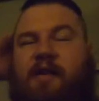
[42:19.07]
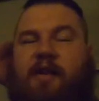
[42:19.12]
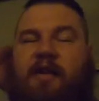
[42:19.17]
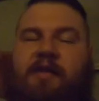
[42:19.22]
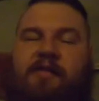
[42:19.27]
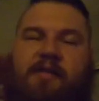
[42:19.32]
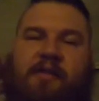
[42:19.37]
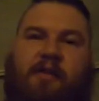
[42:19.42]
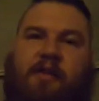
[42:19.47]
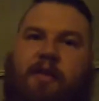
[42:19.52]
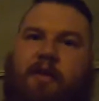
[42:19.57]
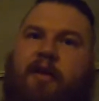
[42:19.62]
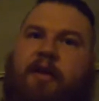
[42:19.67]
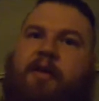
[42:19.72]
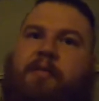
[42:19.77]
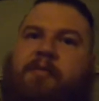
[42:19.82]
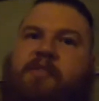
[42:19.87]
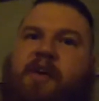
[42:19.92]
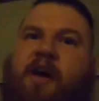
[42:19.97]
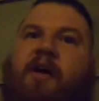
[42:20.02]
And he's still learning
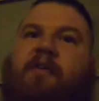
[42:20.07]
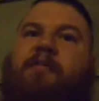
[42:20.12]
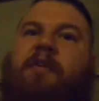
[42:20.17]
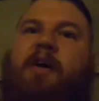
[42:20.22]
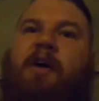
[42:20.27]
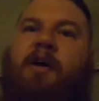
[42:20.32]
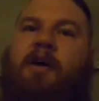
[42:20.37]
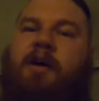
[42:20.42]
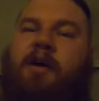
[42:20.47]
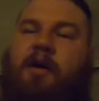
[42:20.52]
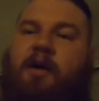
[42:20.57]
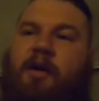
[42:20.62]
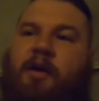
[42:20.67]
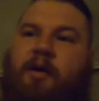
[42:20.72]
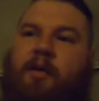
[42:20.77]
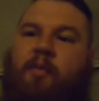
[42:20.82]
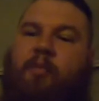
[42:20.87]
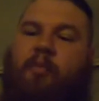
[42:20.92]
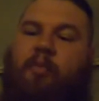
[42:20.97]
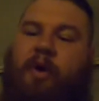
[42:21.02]
himself.
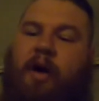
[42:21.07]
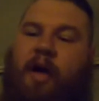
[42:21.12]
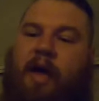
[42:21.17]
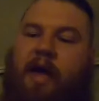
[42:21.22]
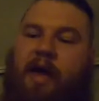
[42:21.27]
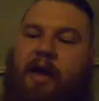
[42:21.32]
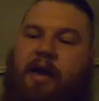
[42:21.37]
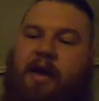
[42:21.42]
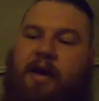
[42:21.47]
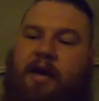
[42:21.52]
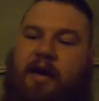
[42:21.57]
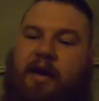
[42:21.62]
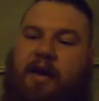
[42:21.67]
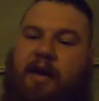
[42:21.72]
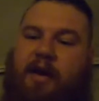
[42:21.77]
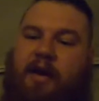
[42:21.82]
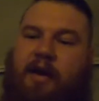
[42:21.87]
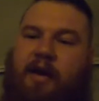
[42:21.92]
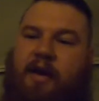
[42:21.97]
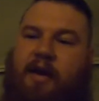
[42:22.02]
But
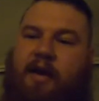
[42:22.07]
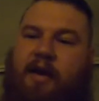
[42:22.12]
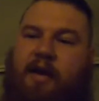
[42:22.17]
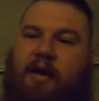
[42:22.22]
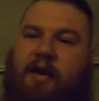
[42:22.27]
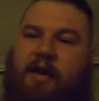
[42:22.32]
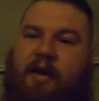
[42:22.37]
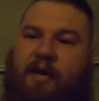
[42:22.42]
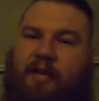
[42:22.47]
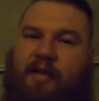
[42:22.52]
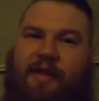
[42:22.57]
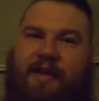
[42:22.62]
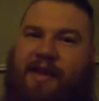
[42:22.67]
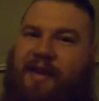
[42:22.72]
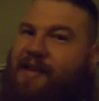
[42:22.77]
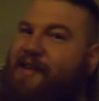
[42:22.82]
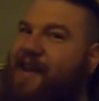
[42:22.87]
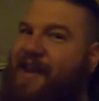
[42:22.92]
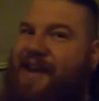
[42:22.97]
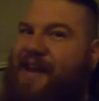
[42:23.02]

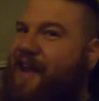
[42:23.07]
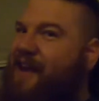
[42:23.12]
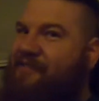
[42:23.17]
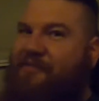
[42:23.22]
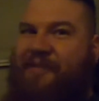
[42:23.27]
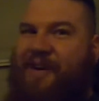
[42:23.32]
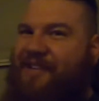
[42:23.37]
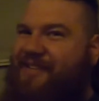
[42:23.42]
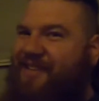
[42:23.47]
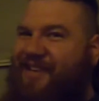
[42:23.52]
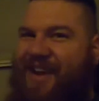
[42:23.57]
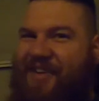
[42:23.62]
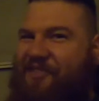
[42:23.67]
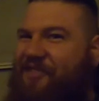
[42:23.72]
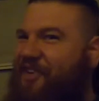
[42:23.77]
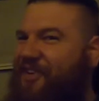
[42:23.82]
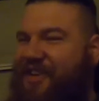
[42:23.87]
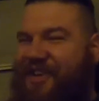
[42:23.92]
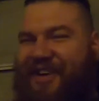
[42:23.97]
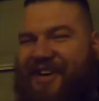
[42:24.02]
he doesn't have much left
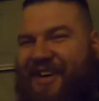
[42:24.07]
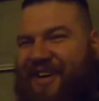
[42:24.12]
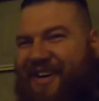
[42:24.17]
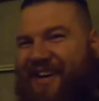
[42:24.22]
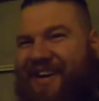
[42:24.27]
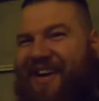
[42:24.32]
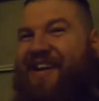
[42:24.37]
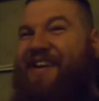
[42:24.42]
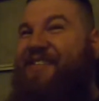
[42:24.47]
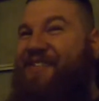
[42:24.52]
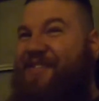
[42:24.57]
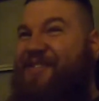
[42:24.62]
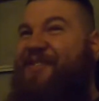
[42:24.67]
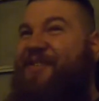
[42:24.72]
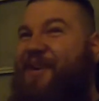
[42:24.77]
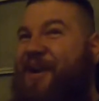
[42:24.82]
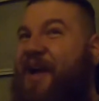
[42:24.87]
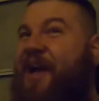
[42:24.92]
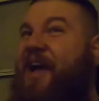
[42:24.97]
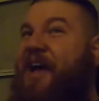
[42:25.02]
to learn.
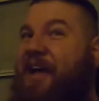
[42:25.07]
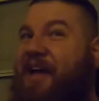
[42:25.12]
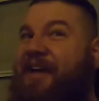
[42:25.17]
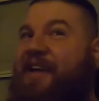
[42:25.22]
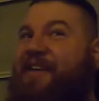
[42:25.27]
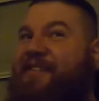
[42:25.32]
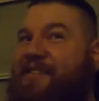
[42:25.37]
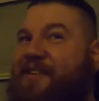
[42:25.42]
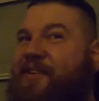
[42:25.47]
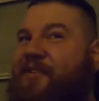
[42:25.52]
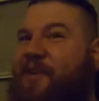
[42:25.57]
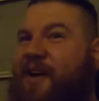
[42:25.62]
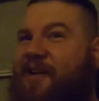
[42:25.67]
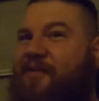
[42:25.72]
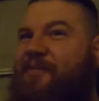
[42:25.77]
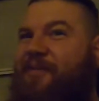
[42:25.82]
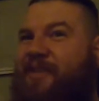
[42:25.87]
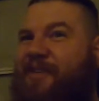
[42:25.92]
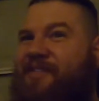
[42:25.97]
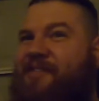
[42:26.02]
He's
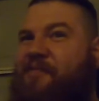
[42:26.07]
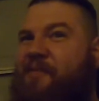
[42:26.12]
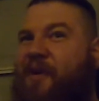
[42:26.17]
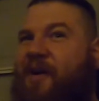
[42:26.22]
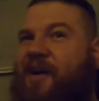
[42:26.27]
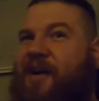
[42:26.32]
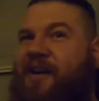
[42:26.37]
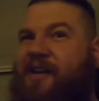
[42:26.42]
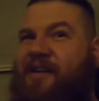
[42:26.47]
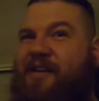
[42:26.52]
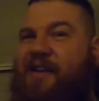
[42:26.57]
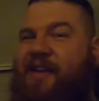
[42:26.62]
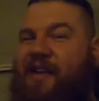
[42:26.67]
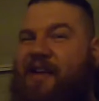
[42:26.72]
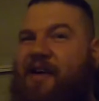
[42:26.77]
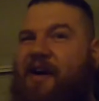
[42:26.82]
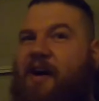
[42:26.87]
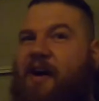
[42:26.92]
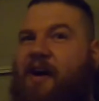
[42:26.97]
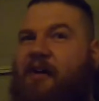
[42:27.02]
incredibly smart. It
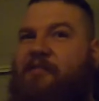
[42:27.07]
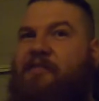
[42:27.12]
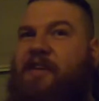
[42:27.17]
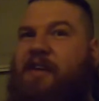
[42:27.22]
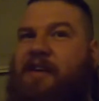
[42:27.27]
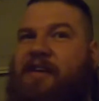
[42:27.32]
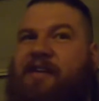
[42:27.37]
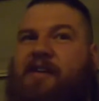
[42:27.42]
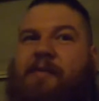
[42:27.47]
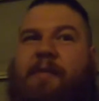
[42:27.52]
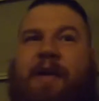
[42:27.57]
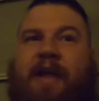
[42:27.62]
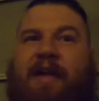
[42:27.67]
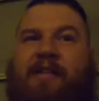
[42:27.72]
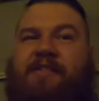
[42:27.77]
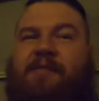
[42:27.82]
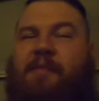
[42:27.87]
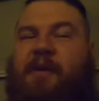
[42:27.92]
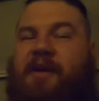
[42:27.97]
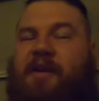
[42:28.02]
often
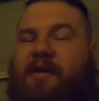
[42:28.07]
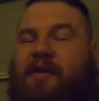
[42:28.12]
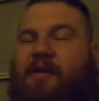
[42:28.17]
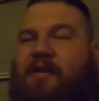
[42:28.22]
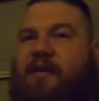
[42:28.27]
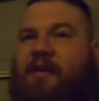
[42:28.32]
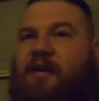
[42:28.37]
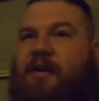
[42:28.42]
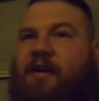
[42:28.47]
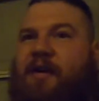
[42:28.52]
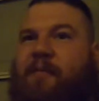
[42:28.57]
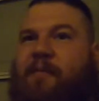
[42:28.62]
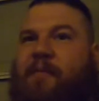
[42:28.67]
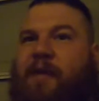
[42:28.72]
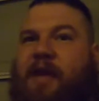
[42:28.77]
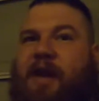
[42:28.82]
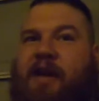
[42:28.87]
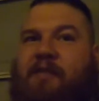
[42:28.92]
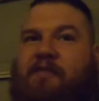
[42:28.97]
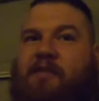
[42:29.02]
intimidates me.
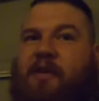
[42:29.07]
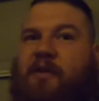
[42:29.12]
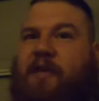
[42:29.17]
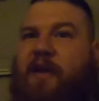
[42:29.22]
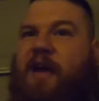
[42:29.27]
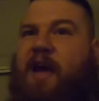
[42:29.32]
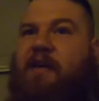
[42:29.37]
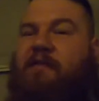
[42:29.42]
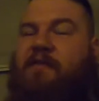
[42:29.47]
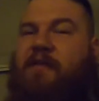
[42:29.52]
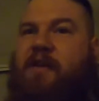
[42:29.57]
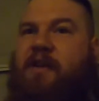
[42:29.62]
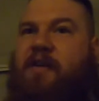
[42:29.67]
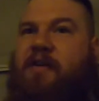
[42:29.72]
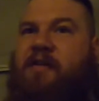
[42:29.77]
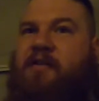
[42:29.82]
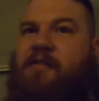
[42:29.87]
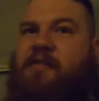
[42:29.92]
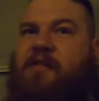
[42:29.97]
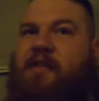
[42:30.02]
And I've known the guy for
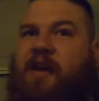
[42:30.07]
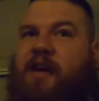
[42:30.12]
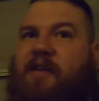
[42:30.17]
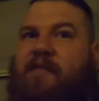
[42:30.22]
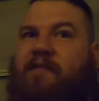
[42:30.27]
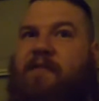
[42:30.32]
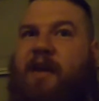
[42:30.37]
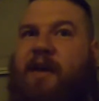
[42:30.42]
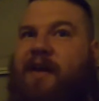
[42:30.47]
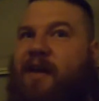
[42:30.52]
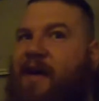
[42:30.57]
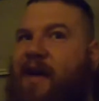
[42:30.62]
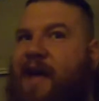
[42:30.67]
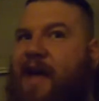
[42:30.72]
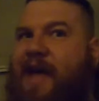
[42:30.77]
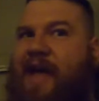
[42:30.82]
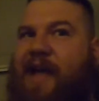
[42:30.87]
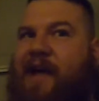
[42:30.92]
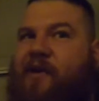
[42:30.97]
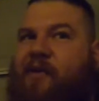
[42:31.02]
years and I
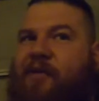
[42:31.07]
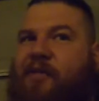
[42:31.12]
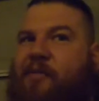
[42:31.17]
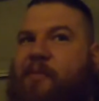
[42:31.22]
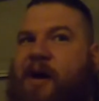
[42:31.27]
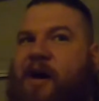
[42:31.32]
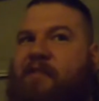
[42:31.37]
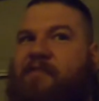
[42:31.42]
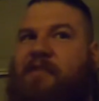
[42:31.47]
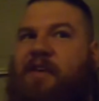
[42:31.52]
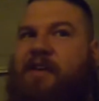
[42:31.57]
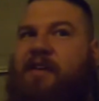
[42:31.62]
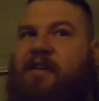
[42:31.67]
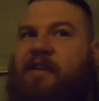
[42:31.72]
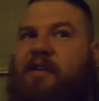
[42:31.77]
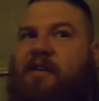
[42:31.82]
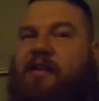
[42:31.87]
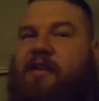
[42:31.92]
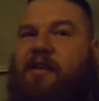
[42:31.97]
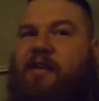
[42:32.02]
hang out with him
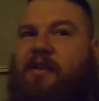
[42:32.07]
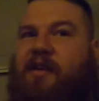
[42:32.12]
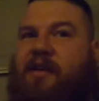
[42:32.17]
often.